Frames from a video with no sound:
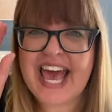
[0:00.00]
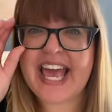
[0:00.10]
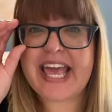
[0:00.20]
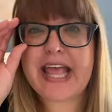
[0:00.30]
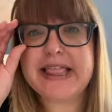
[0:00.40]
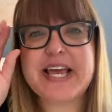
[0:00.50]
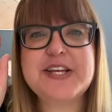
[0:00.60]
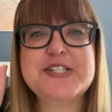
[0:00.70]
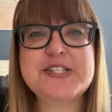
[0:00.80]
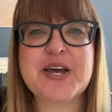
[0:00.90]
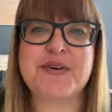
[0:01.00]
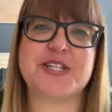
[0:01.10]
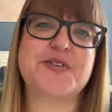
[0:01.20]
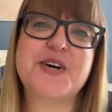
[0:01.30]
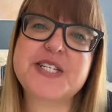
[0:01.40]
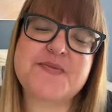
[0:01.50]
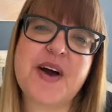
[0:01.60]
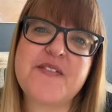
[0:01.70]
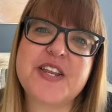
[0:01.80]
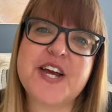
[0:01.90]
Again, thank you so much for watching
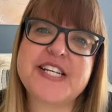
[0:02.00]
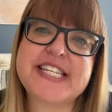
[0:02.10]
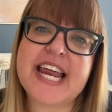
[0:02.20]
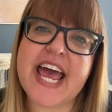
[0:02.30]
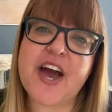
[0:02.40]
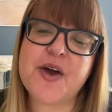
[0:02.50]
my video today.